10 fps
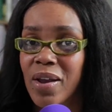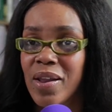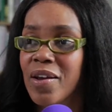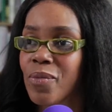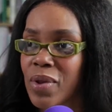
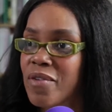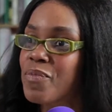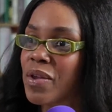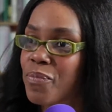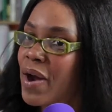
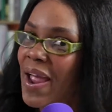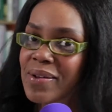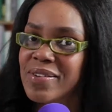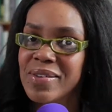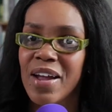They
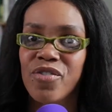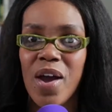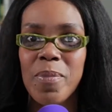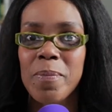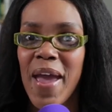practice not
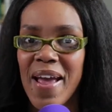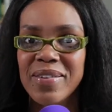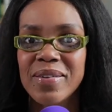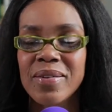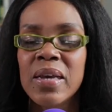dropping
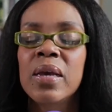passes.